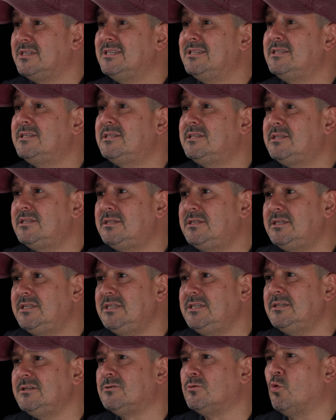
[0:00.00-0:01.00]

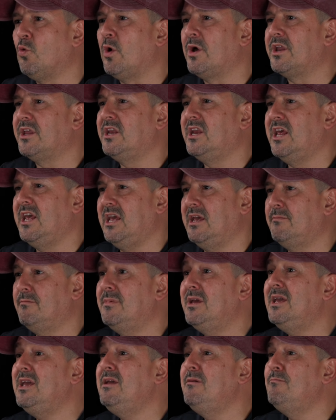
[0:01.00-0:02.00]
still wanted
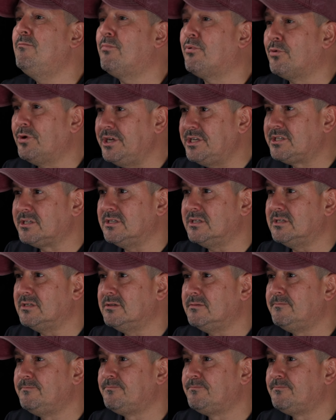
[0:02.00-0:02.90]
him in prison.